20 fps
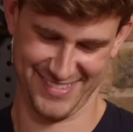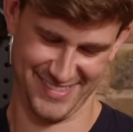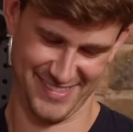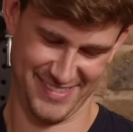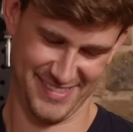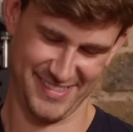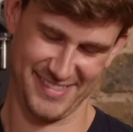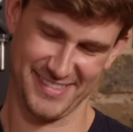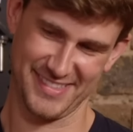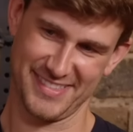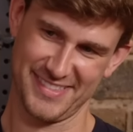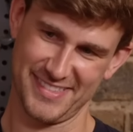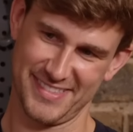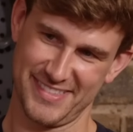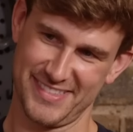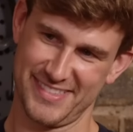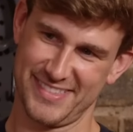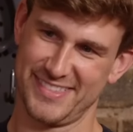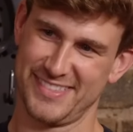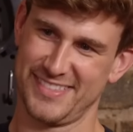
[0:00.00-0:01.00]

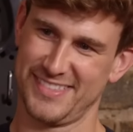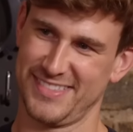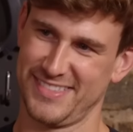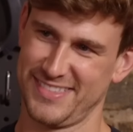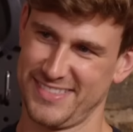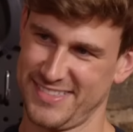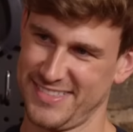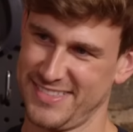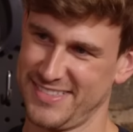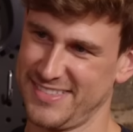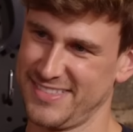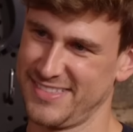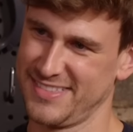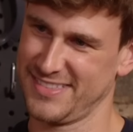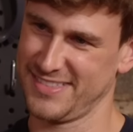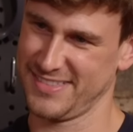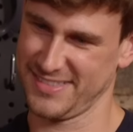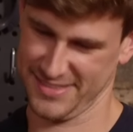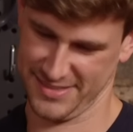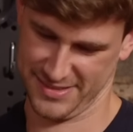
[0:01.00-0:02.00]

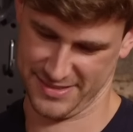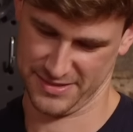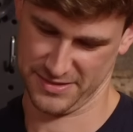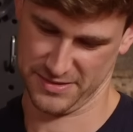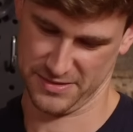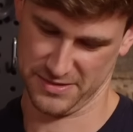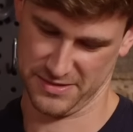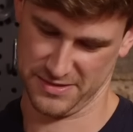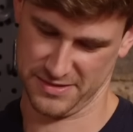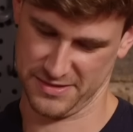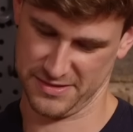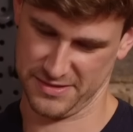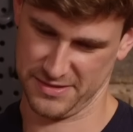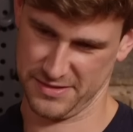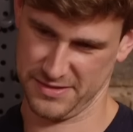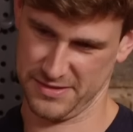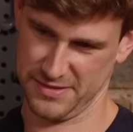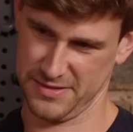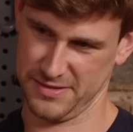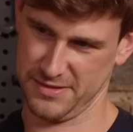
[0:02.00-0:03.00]

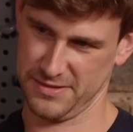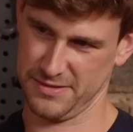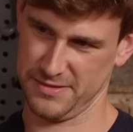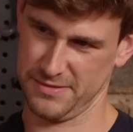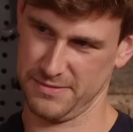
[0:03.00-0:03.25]
The person shown says nothing.